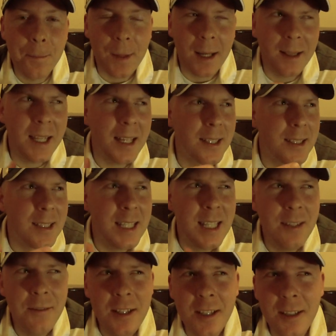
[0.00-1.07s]
I landed
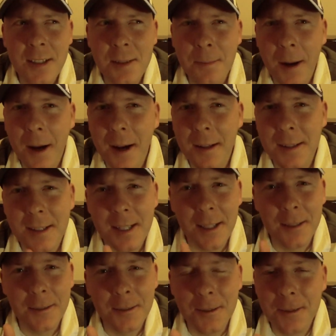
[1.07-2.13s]
TV spots
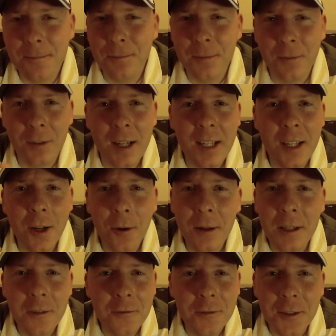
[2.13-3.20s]
and radio
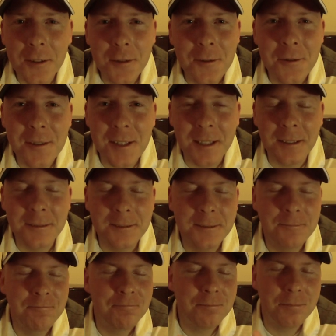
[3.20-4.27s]
interviews and
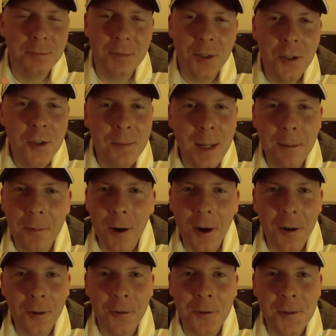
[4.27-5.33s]
newspaper
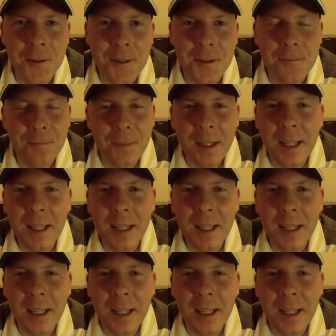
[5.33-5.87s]
articles.